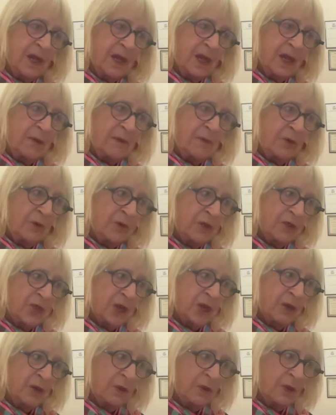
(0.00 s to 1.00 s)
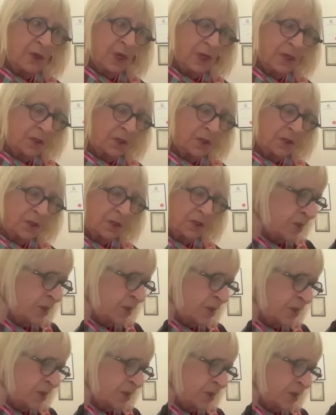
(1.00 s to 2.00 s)
I'm also looking at a
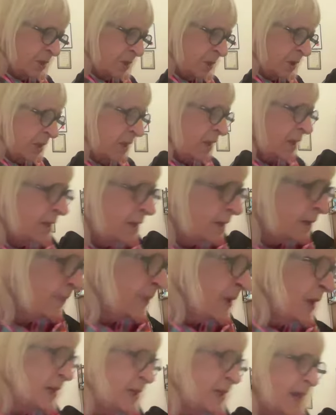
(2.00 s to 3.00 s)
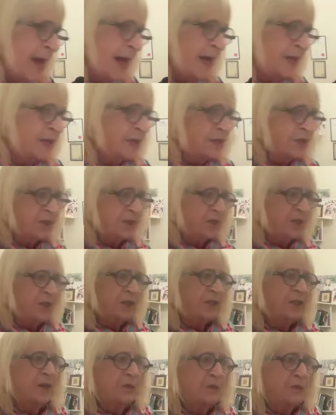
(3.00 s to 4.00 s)
documentary on an artist
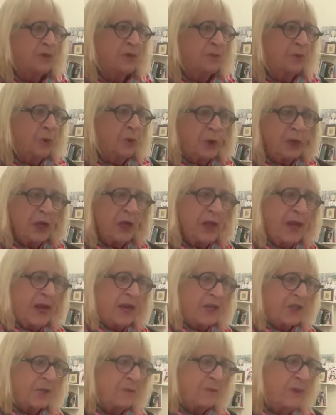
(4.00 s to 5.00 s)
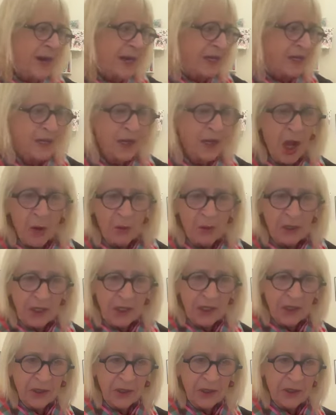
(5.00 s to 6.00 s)
that was born in Castlemaine and
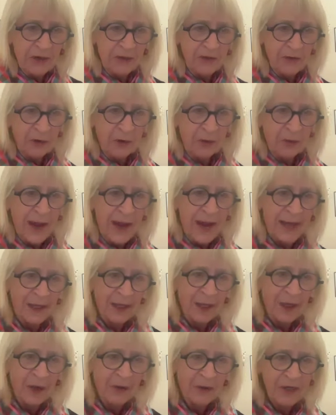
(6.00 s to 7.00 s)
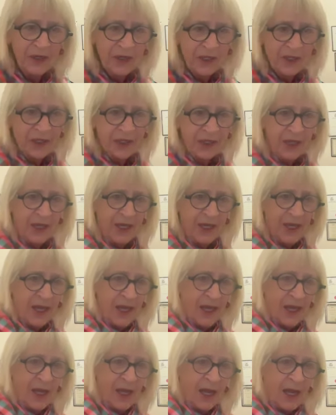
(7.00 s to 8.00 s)
nobody's heard of, called Martin Lewis,
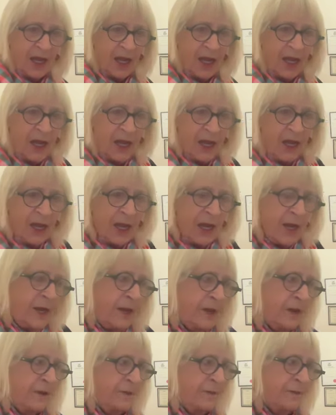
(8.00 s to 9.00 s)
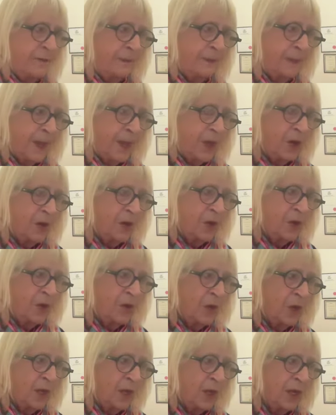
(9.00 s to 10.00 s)
who
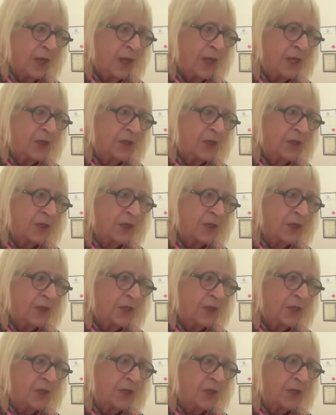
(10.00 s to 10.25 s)
he is